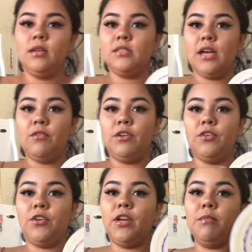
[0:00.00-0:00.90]
sour
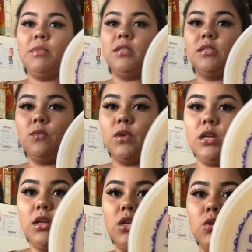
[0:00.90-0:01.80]
cream. This is the one
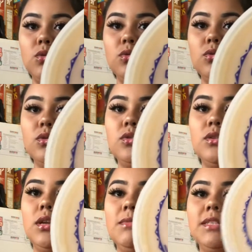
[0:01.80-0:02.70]
that I use,
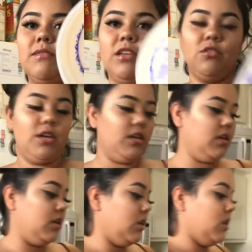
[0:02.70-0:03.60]
crema
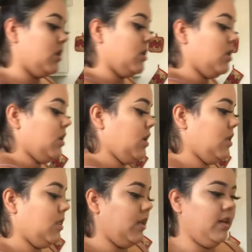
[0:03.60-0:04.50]
salvadoreña.
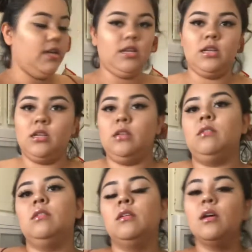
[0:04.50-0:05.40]
And then
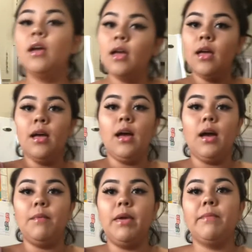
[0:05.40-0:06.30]

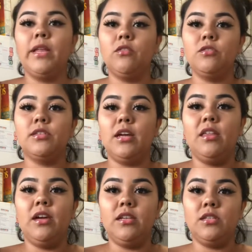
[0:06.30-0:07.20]
I make my
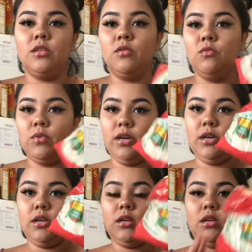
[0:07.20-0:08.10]
tostadas
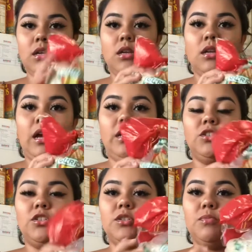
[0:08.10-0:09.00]
with, I
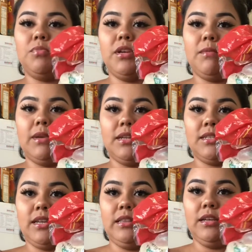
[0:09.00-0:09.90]
just put them in
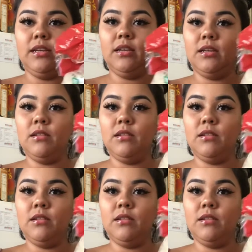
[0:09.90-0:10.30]
aceite,